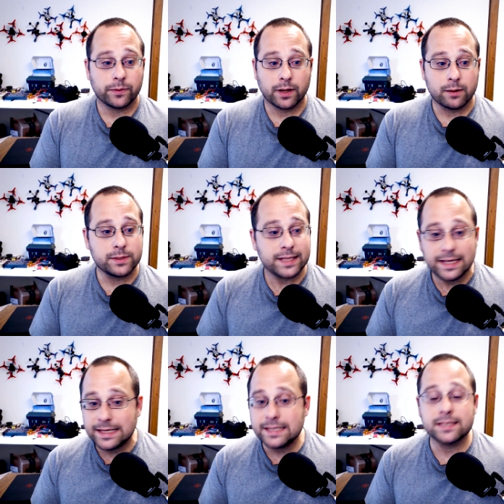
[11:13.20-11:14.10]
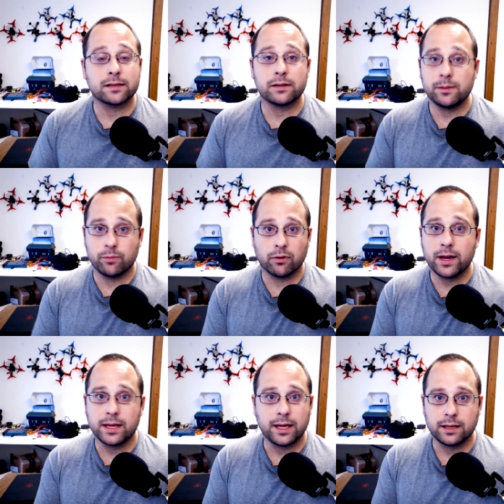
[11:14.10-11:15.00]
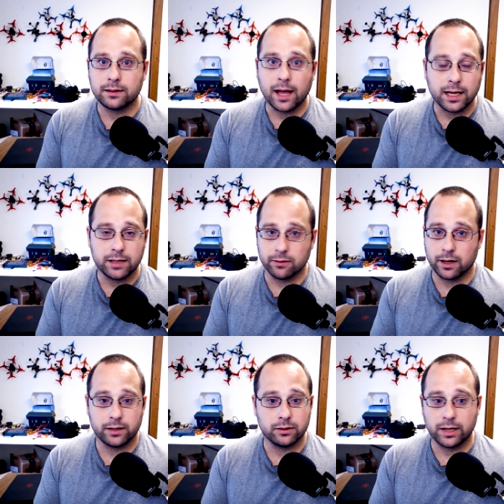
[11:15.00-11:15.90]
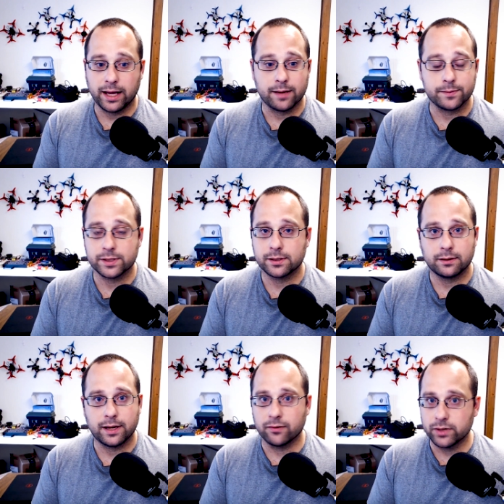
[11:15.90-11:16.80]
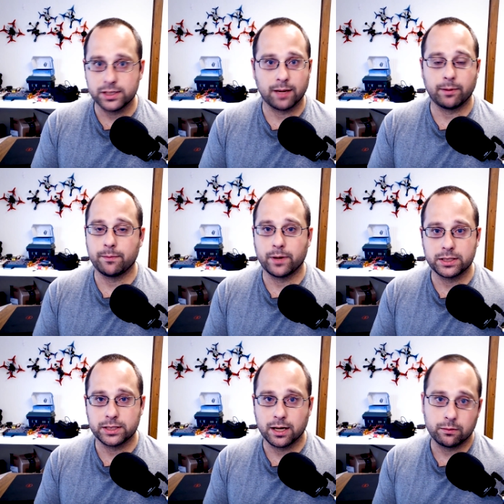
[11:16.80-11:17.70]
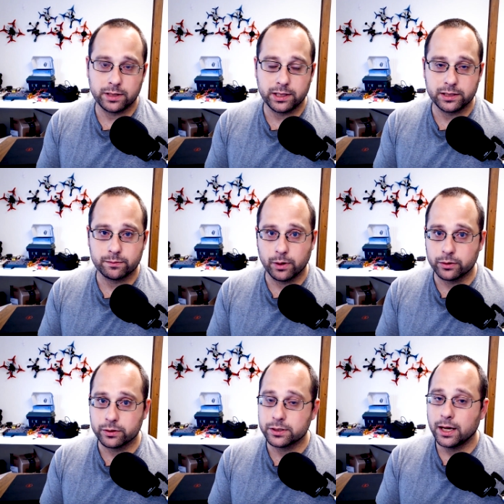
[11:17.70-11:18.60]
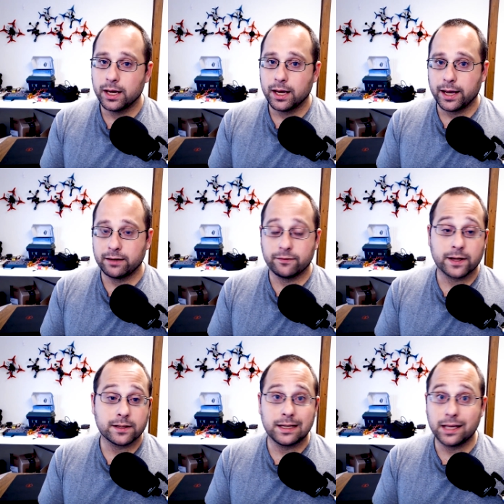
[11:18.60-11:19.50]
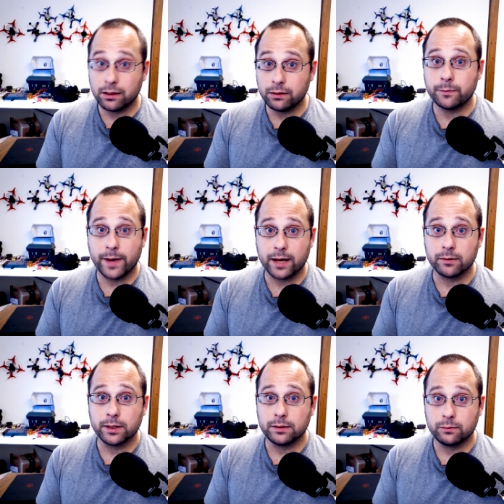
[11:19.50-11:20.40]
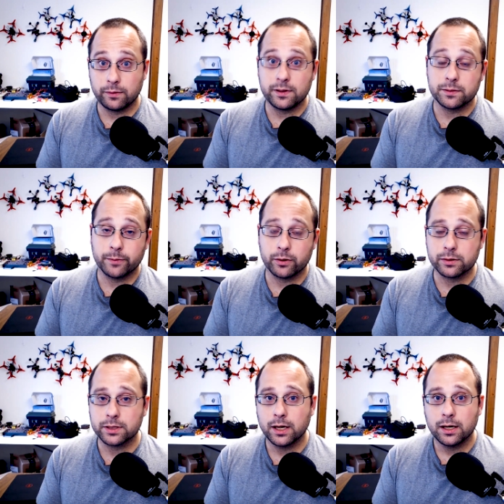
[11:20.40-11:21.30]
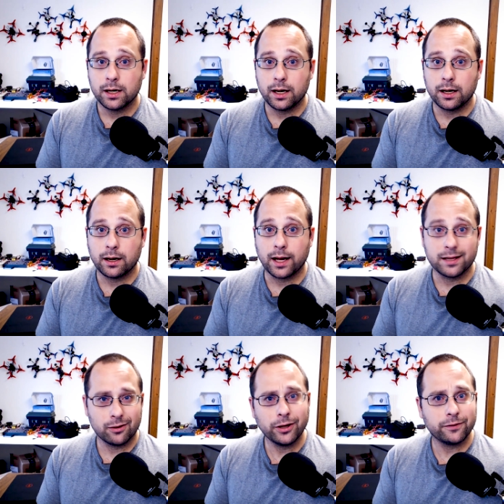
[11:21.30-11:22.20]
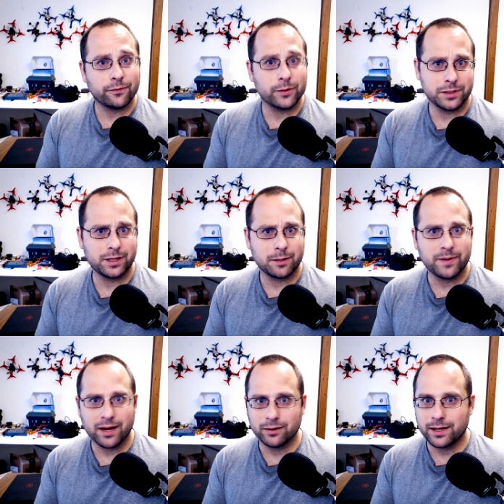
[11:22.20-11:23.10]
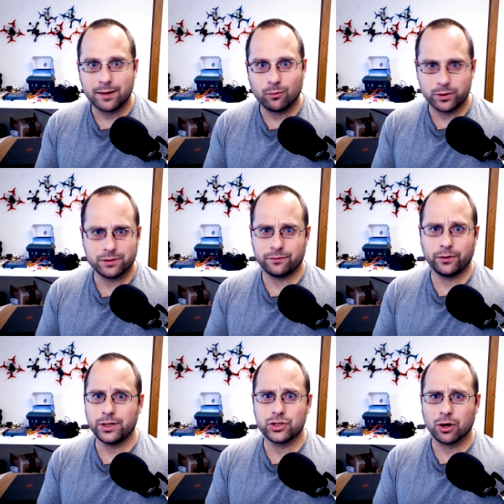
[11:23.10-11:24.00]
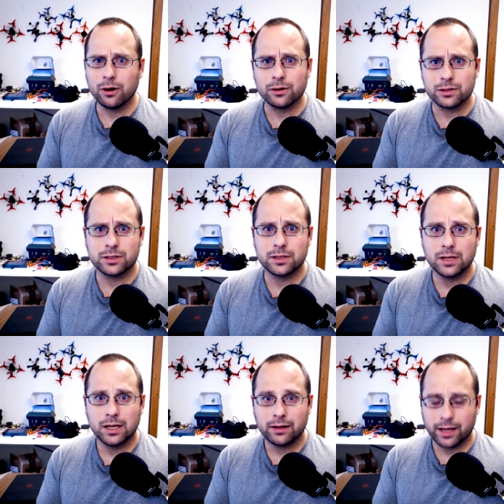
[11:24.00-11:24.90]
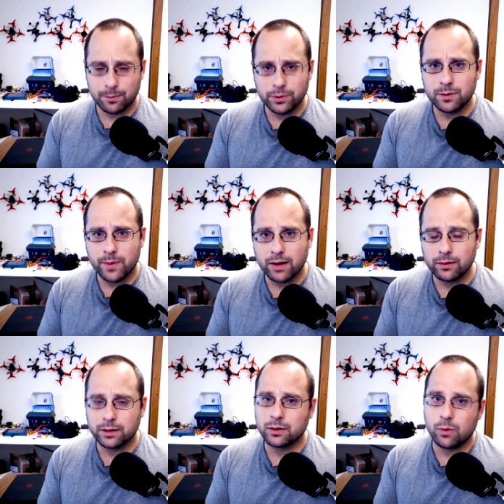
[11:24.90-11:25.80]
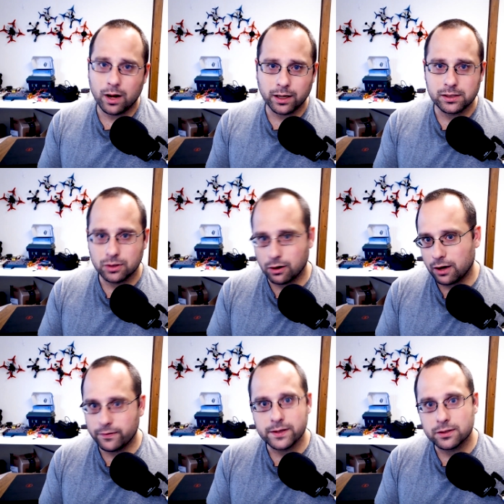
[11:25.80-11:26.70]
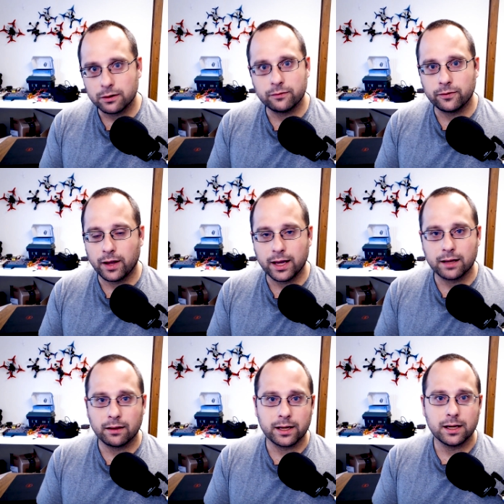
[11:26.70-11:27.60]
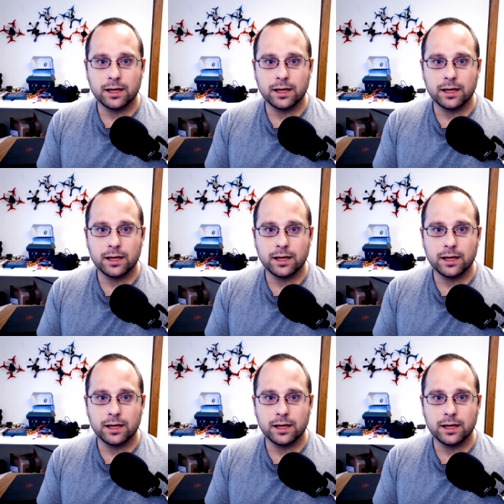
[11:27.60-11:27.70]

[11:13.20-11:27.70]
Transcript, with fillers: I was easily breaking ninety or one hundred amps every time I punched out with these motors. And in fact, I killed a battery with these motors. Uh, I thought at first that the battery wasn't fully charged. Like, I put the battery on the quad, I took off, I started flying, and like